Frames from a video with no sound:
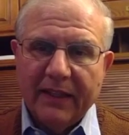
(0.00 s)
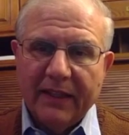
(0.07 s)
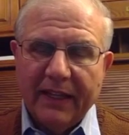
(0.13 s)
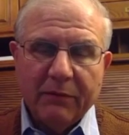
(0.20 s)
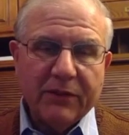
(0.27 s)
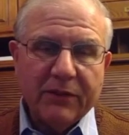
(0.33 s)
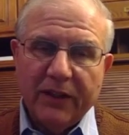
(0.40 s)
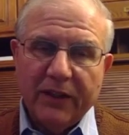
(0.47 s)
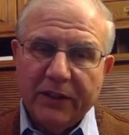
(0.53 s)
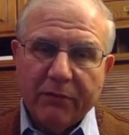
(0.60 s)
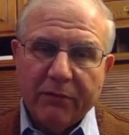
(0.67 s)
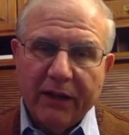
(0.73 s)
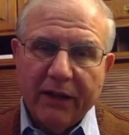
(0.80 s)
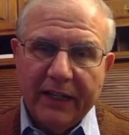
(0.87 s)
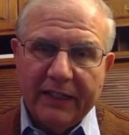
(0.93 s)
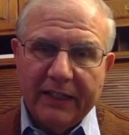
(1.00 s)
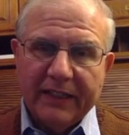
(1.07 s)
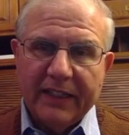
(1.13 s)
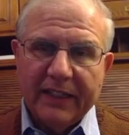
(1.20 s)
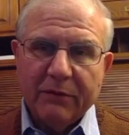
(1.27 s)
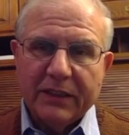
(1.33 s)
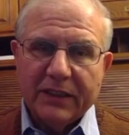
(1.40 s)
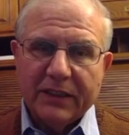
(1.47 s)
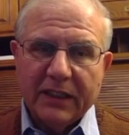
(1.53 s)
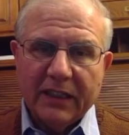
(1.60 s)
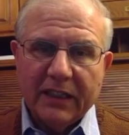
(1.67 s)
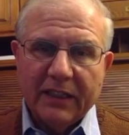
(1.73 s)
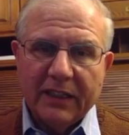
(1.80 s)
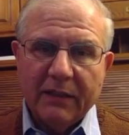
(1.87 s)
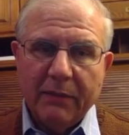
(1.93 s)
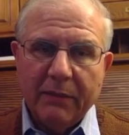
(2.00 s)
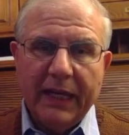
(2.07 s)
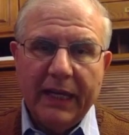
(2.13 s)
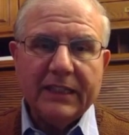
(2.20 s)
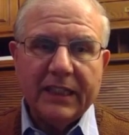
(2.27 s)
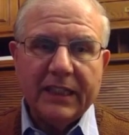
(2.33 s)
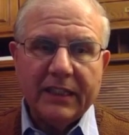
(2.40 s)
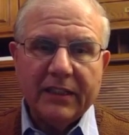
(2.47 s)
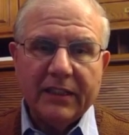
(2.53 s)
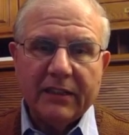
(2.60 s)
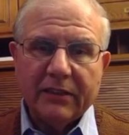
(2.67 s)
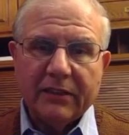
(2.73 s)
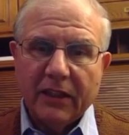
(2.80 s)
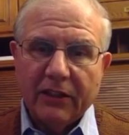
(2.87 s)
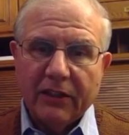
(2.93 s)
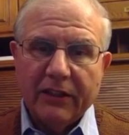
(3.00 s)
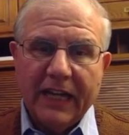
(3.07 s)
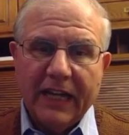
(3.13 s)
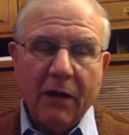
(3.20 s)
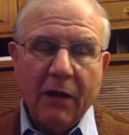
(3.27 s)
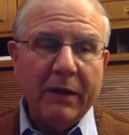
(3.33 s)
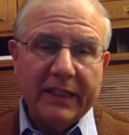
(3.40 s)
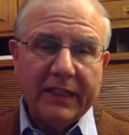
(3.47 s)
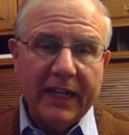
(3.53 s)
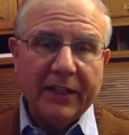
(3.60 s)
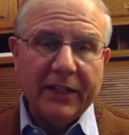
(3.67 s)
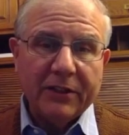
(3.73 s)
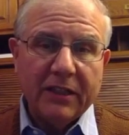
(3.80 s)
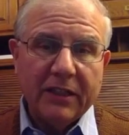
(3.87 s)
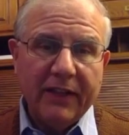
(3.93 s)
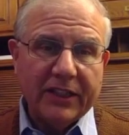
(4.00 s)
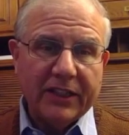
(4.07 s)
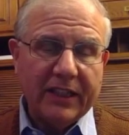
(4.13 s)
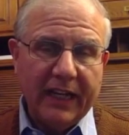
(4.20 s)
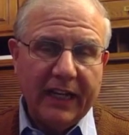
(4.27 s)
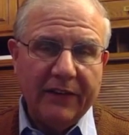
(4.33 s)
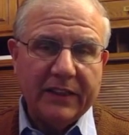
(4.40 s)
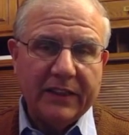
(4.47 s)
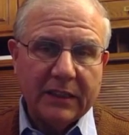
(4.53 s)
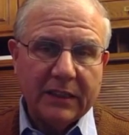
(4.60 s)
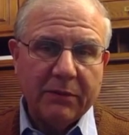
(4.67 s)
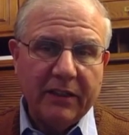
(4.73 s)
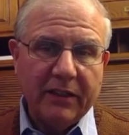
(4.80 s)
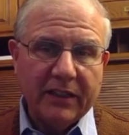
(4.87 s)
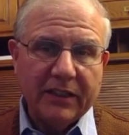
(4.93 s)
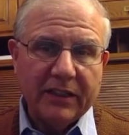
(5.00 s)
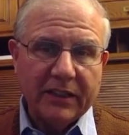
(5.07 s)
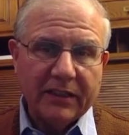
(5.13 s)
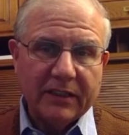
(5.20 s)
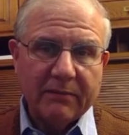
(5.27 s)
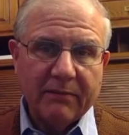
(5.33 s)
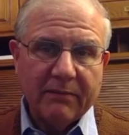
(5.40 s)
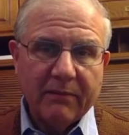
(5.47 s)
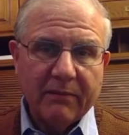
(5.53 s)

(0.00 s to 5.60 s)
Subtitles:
And it was fun to write, and it was amazing to learn how many doctors have actually had these experiences.